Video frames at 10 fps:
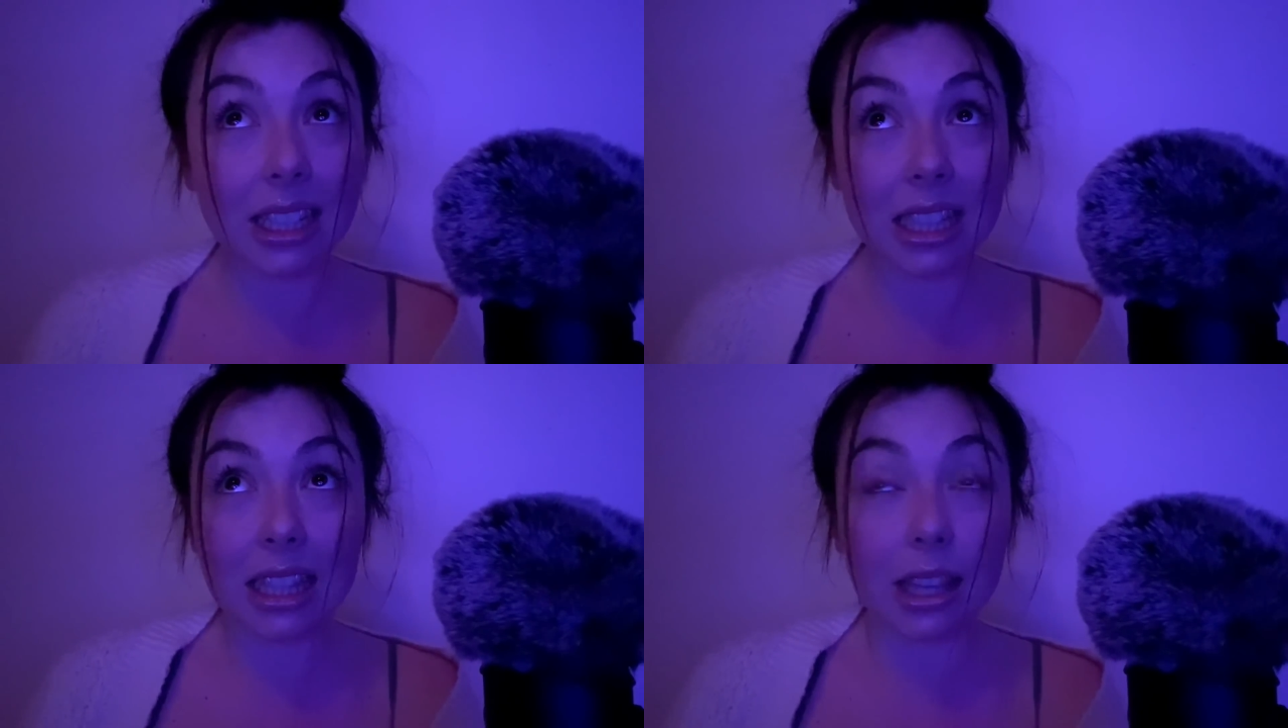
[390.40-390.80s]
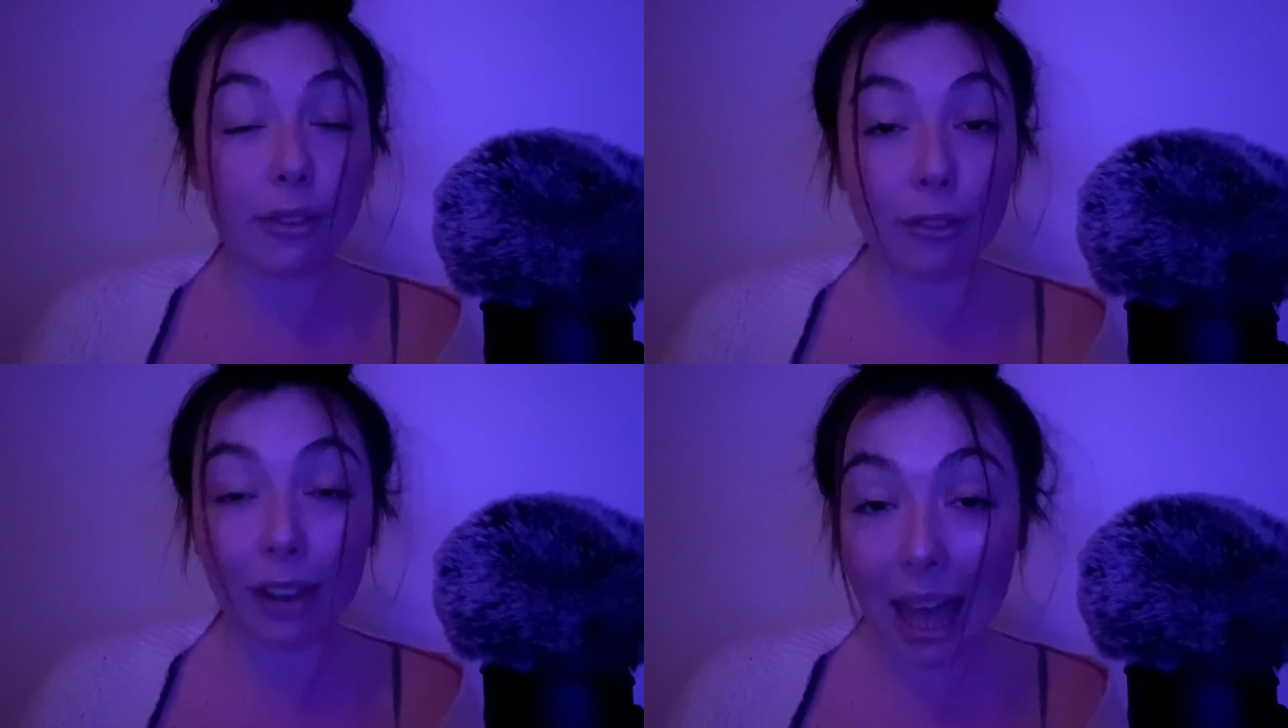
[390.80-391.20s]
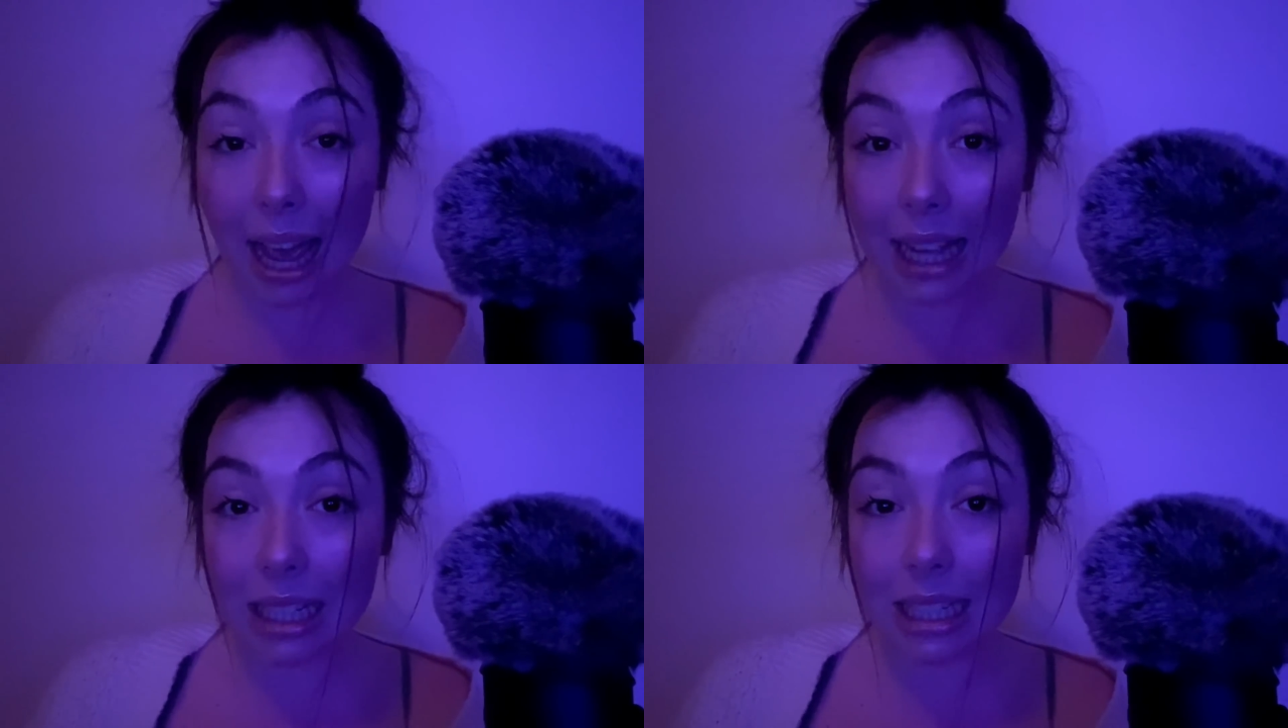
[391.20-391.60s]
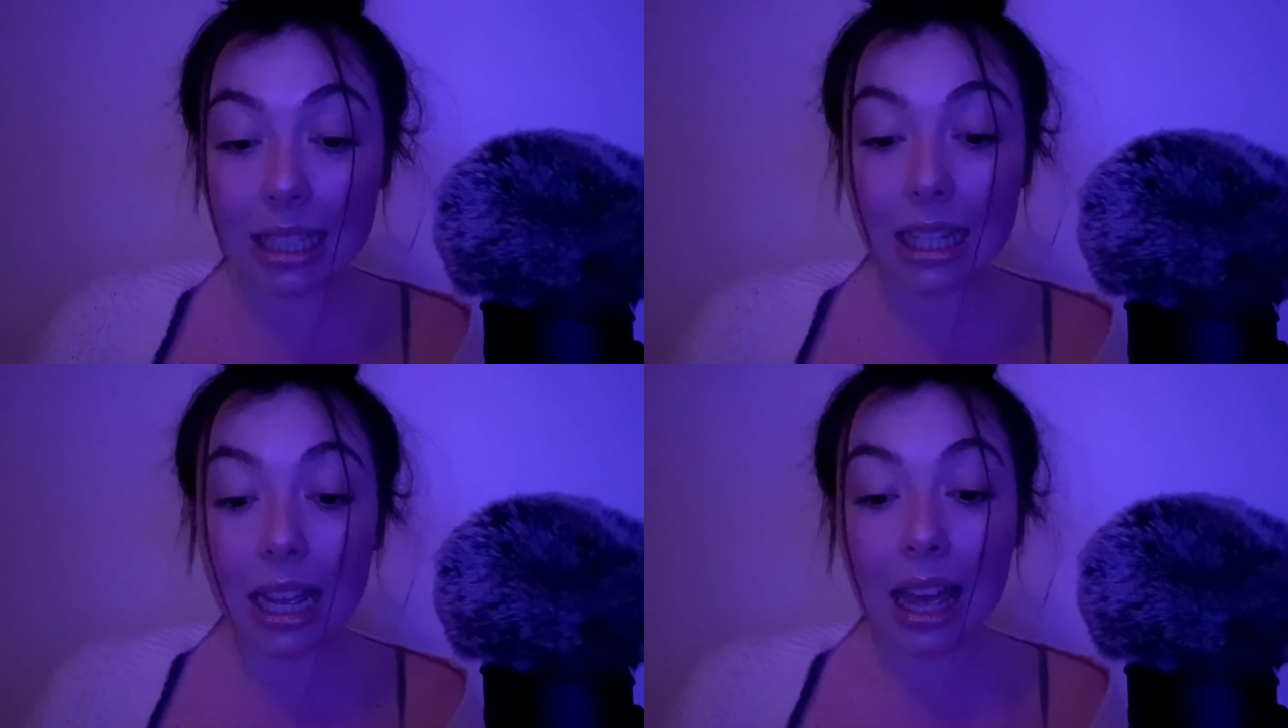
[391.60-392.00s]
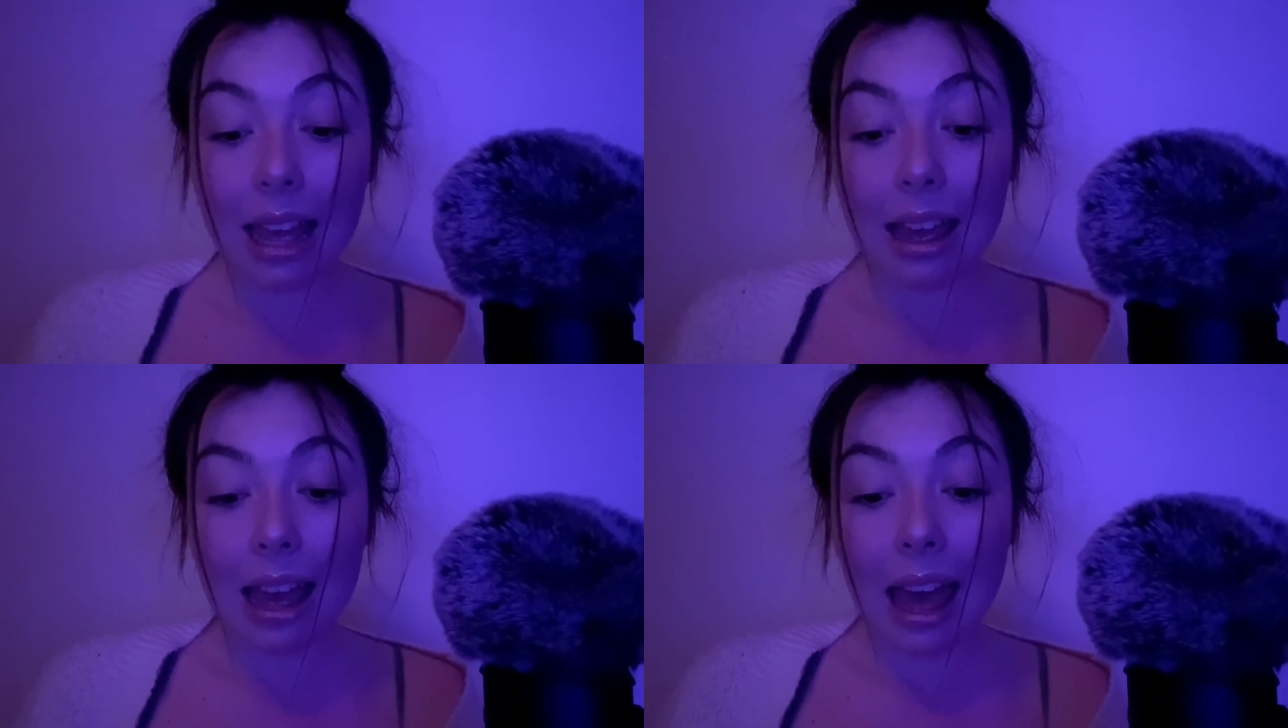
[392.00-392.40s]
the flat,
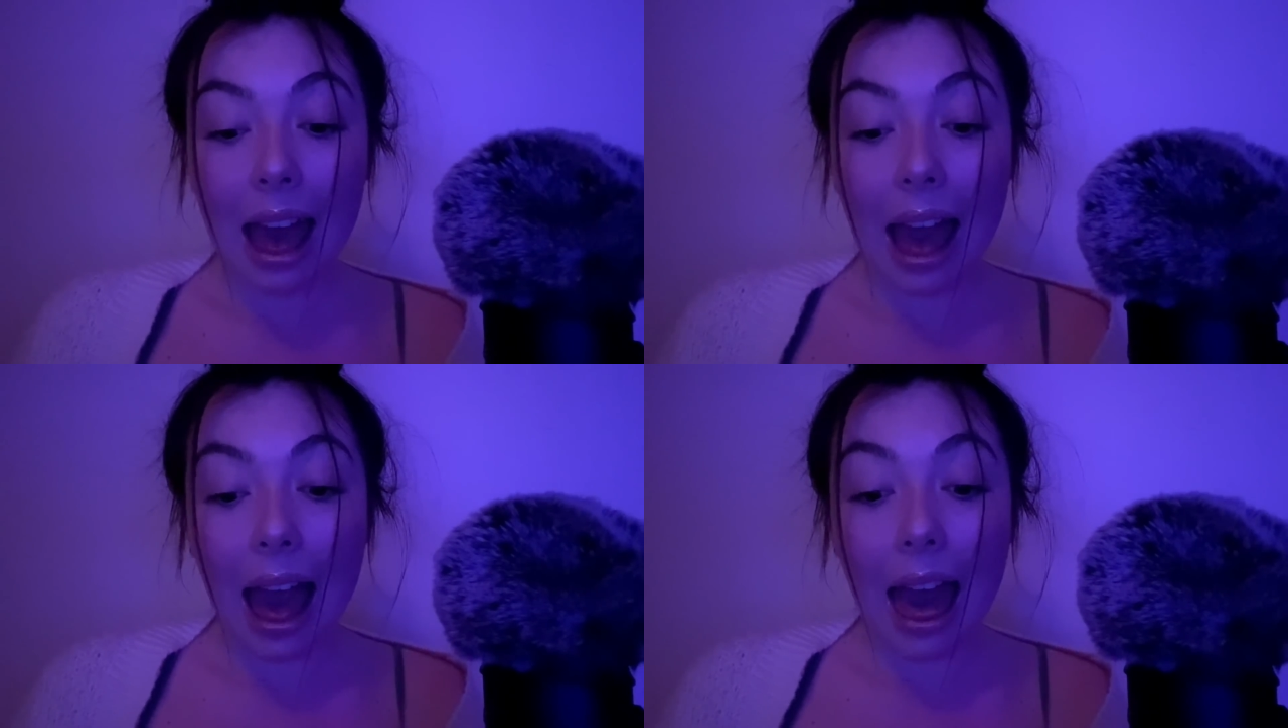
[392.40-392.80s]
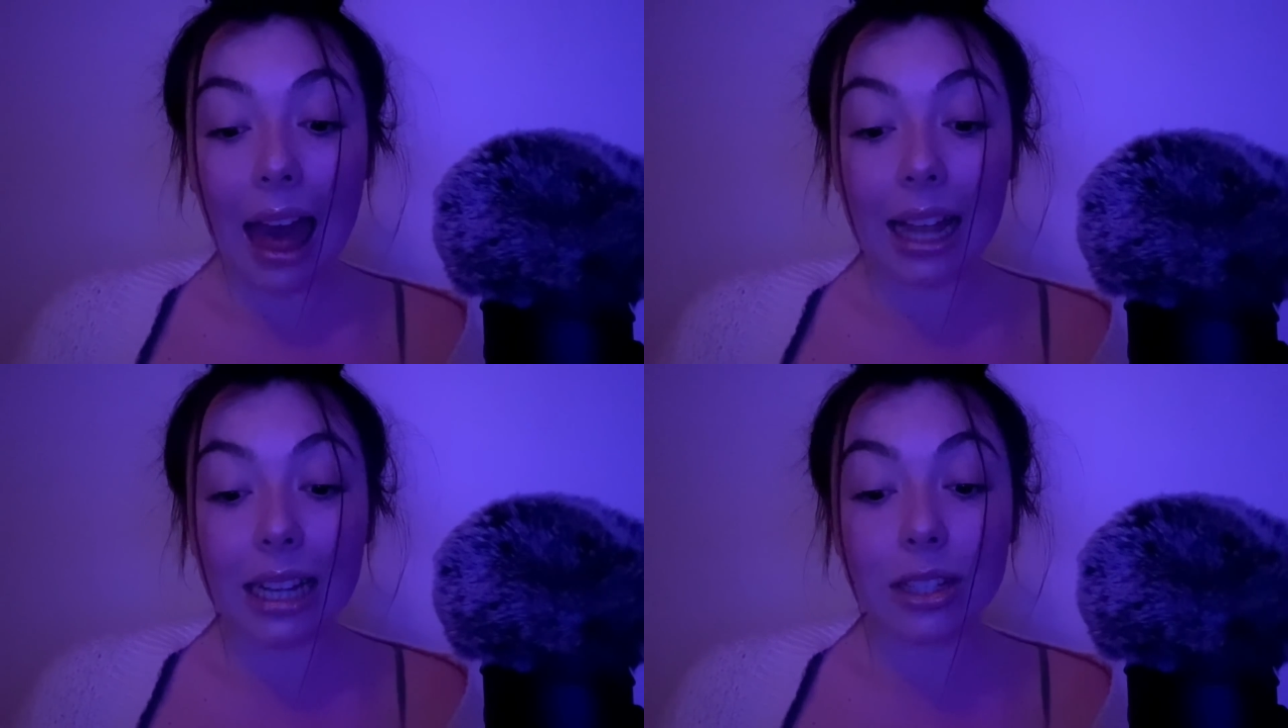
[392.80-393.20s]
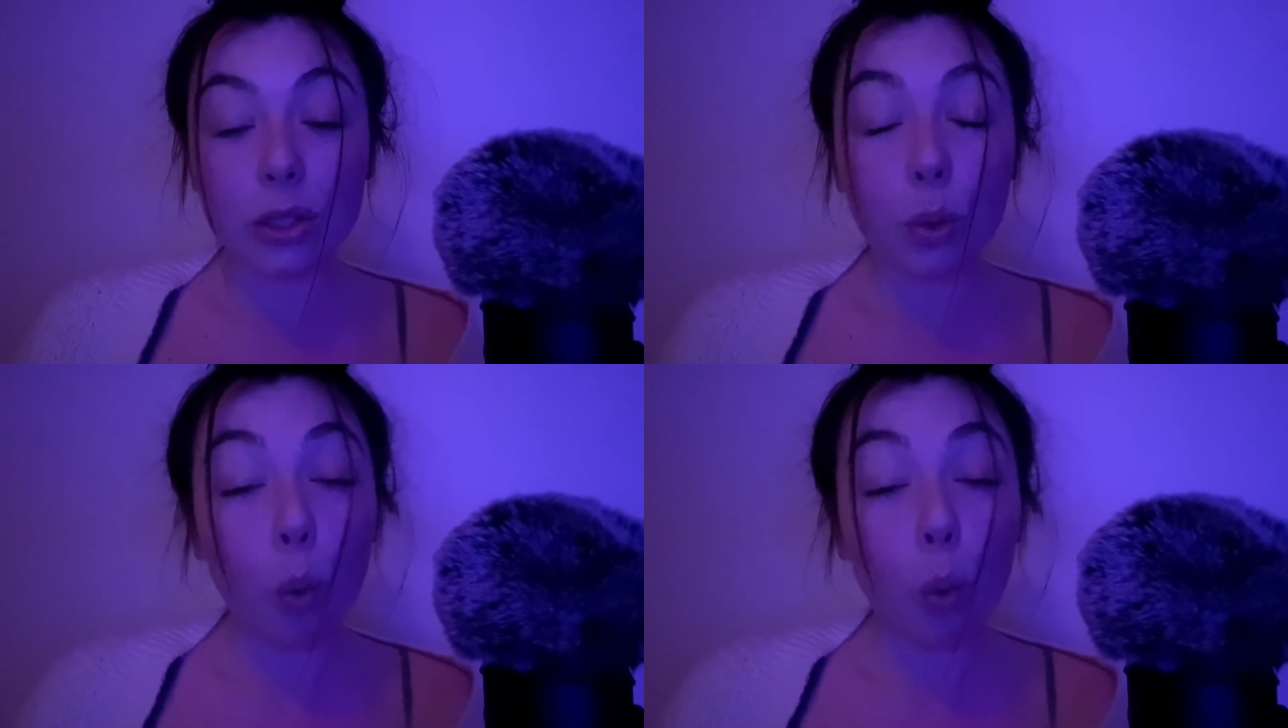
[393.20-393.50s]
and